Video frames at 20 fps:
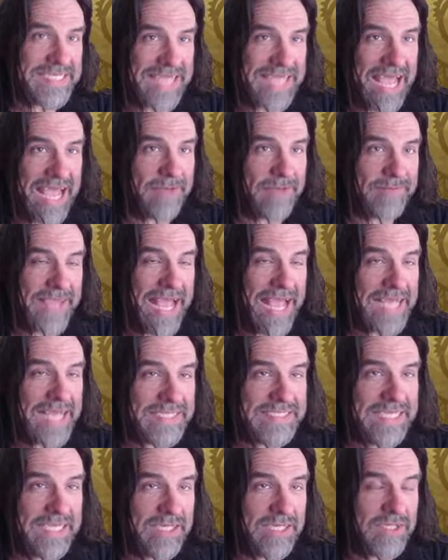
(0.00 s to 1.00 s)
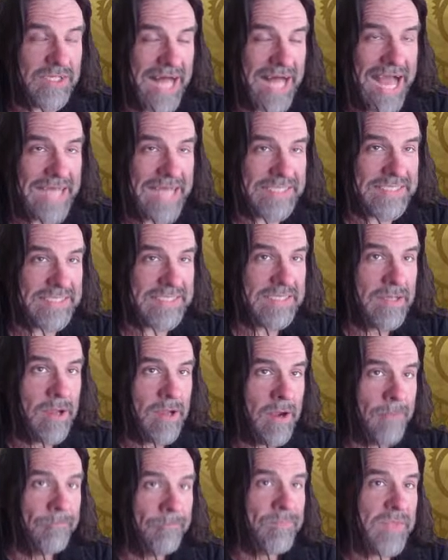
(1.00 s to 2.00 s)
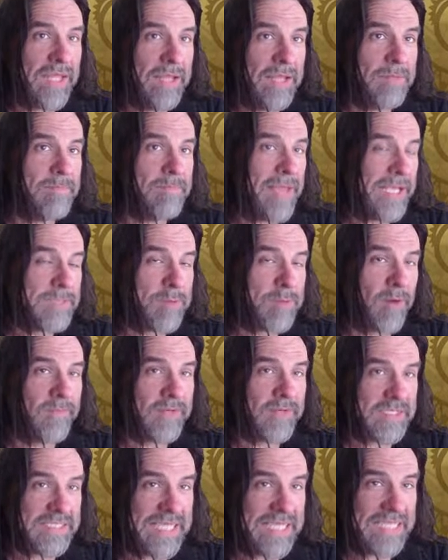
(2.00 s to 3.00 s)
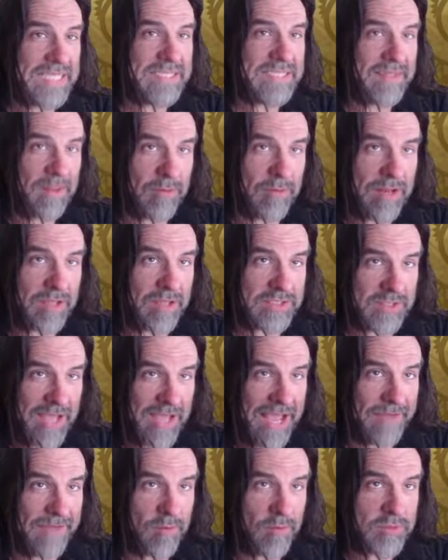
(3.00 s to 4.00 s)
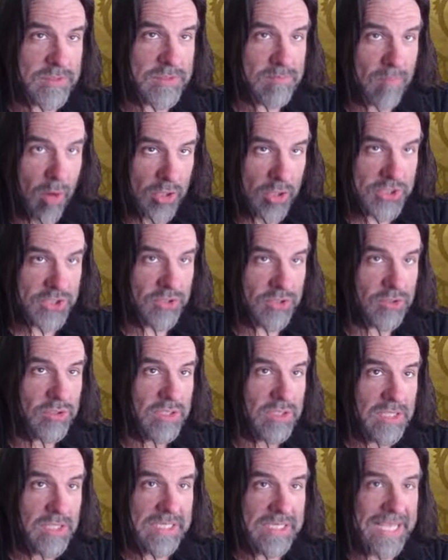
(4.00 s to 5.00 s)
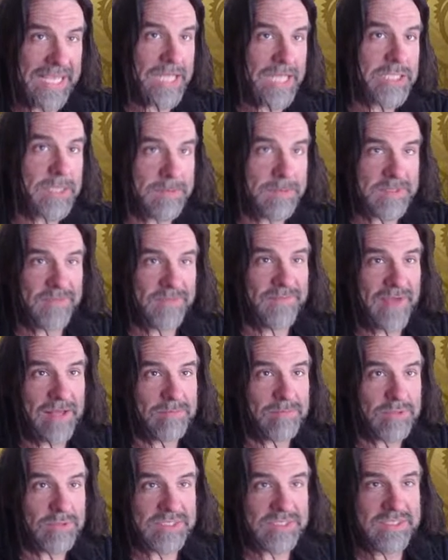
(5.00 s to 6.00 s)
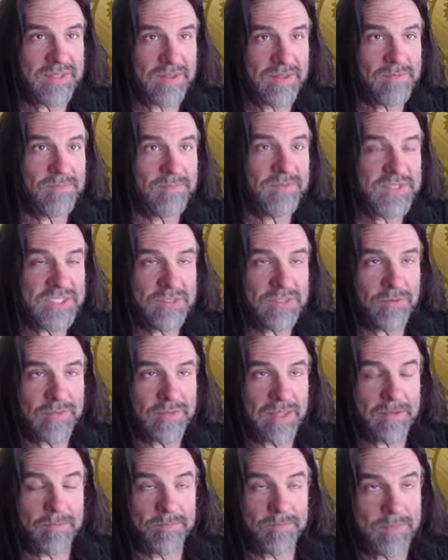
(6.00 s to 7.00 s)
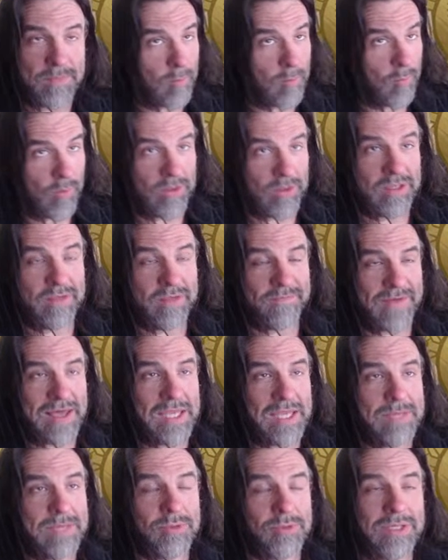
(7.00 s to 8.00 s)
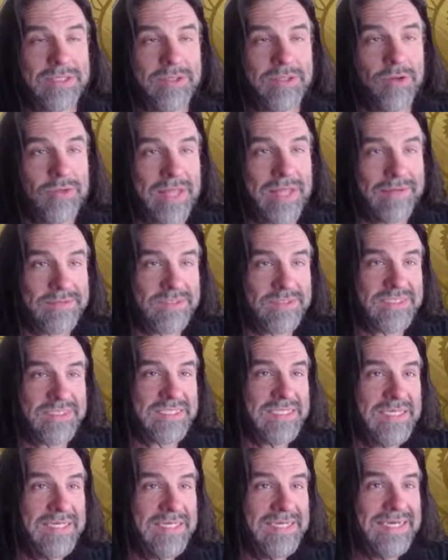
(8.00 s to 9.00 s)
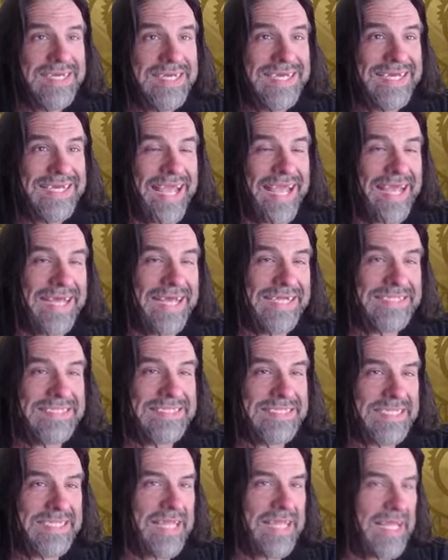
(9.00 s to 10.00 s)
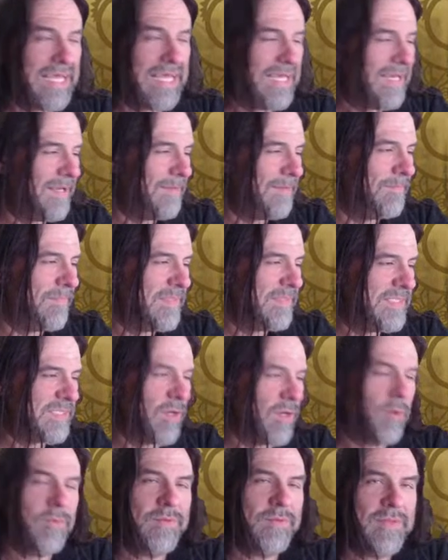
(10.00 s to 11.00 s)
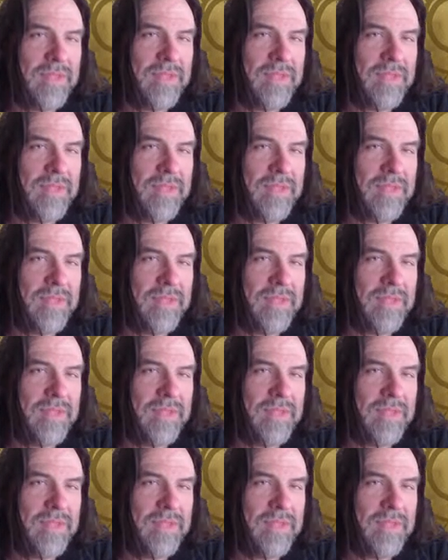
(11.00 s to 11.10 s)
a half-casting class, it makes perfect sense that they would also have those martial cantrips available to them too. They're really valuable at low levels, and so